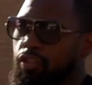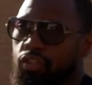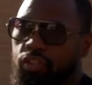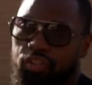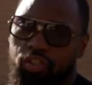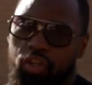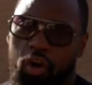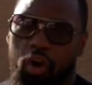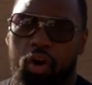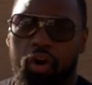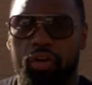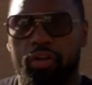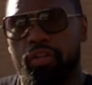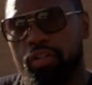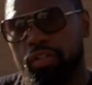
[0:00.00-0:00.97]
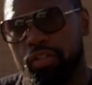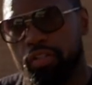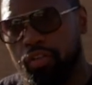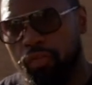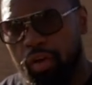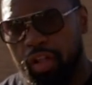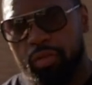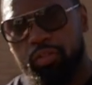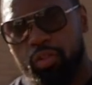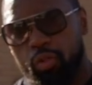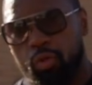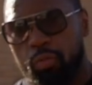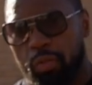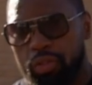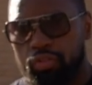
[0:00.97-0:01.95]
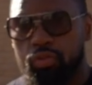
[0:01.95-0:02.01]
Just your heart develops a little
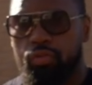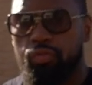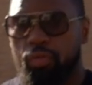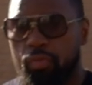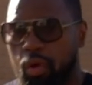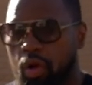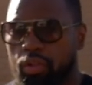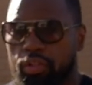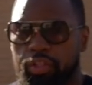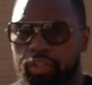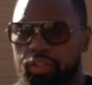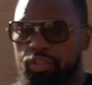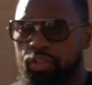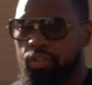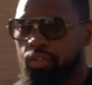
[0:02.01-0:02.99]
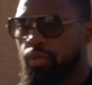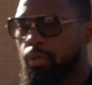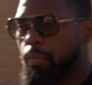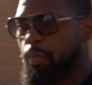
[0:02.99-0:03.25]
muscle from all of the years of